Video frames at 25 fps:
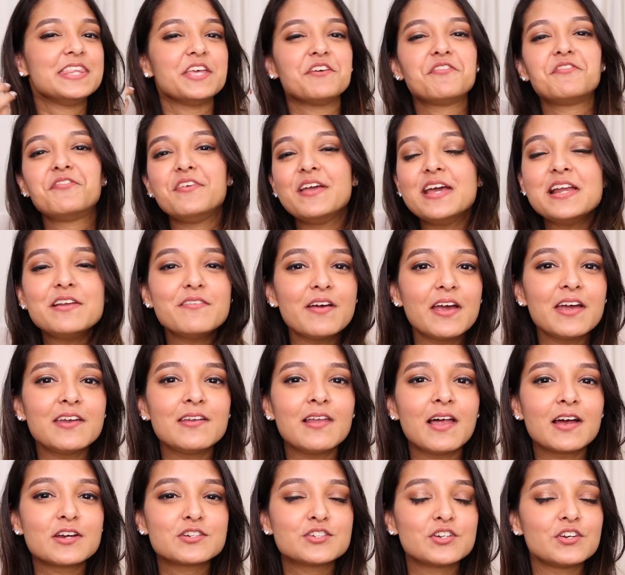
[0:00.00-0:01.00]
They feel
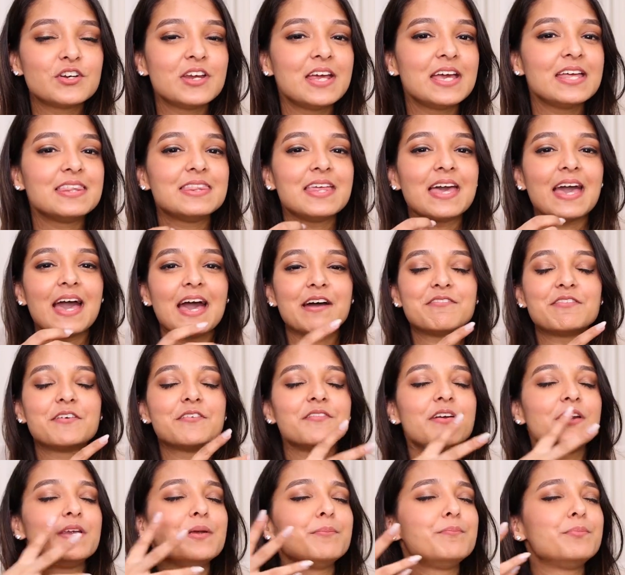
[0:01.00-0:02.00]
very luxury, they have
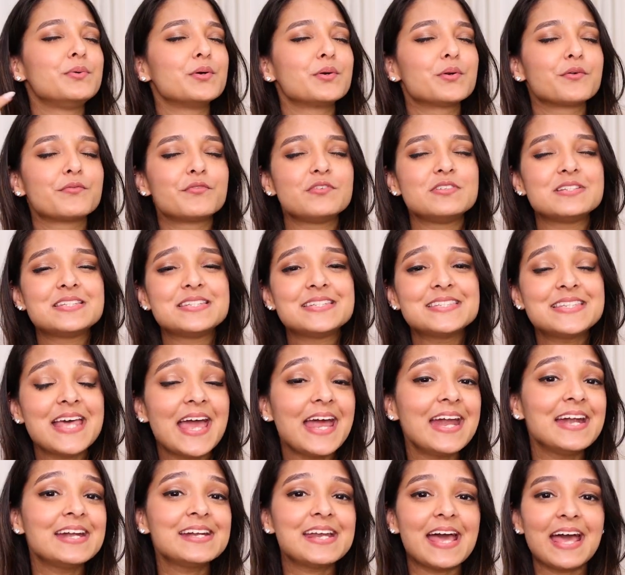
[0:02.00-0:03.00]
a very beautiful
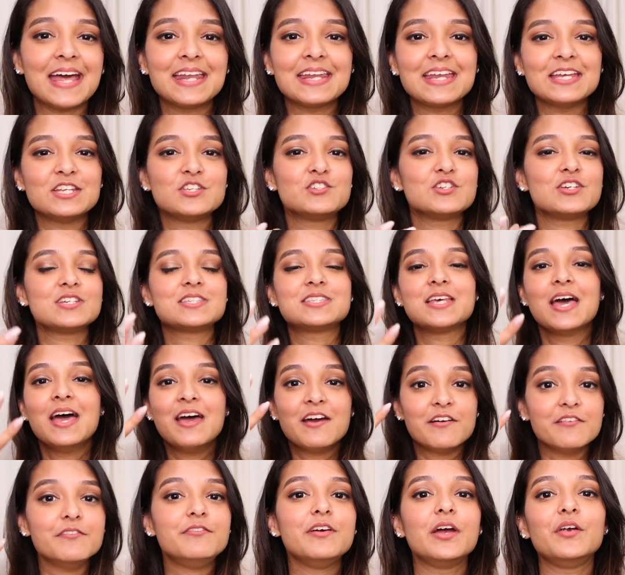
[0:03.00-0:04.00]
scent and it's just
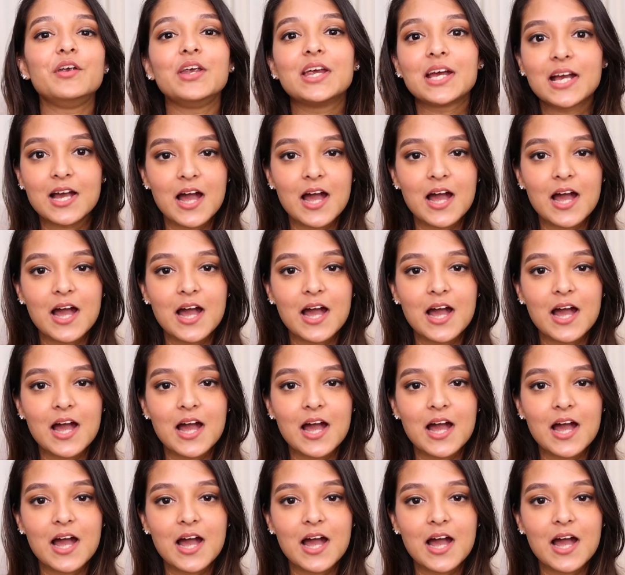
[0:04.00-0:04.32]
very